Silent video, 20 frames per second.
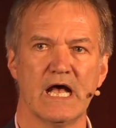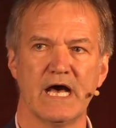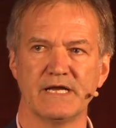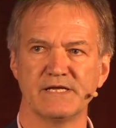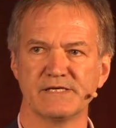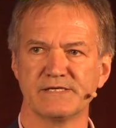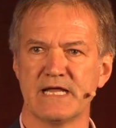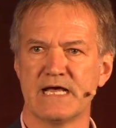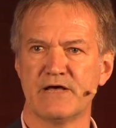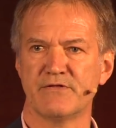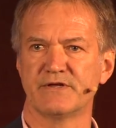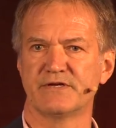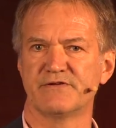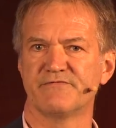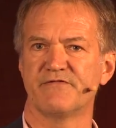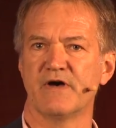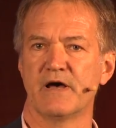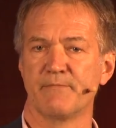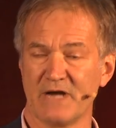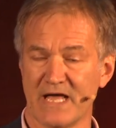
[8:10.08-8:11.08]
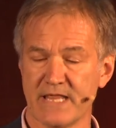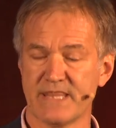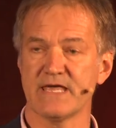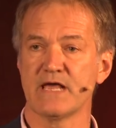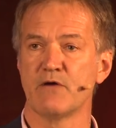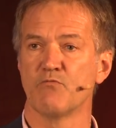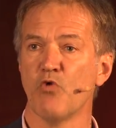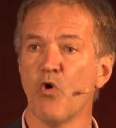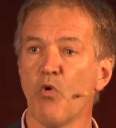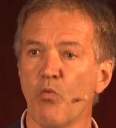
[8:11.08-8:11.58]
and is now I
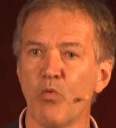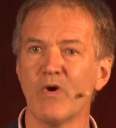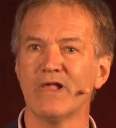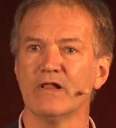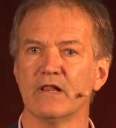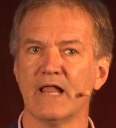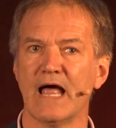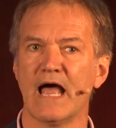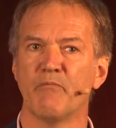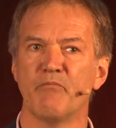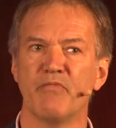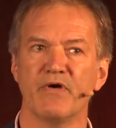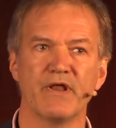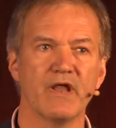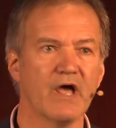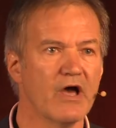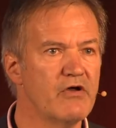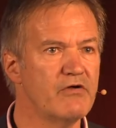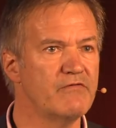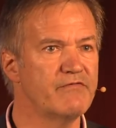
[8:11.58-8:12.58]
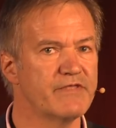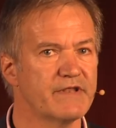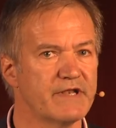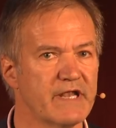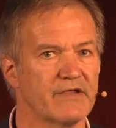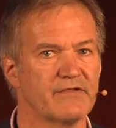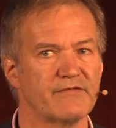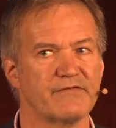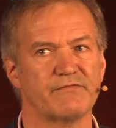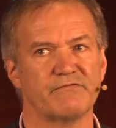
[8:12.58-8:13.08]
think what will happen over the
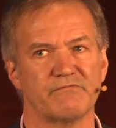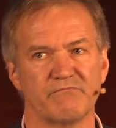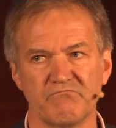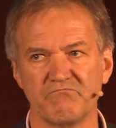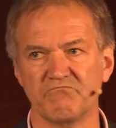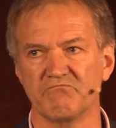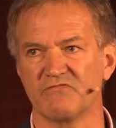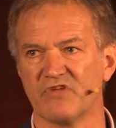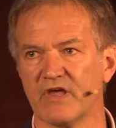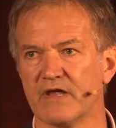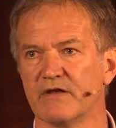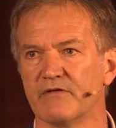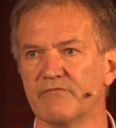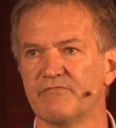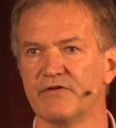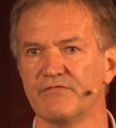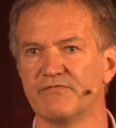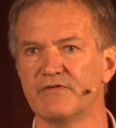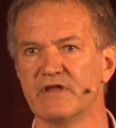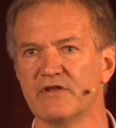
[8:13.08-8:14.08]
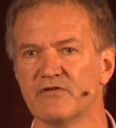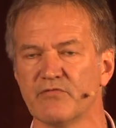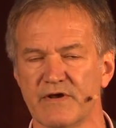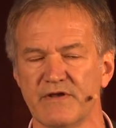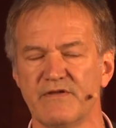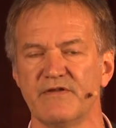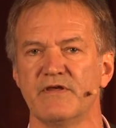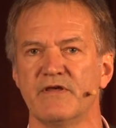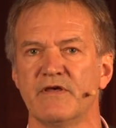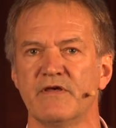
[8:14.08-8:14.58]
next 10, 15,
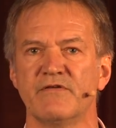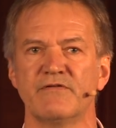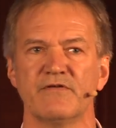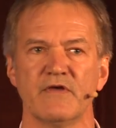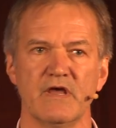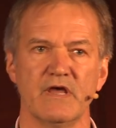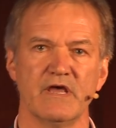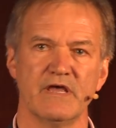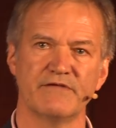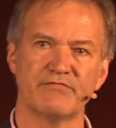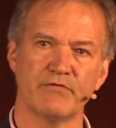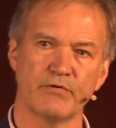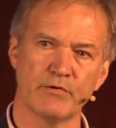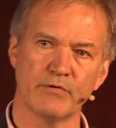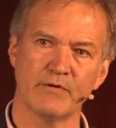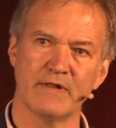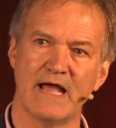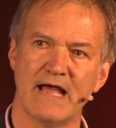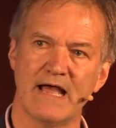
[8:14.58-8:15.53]
20 years is we will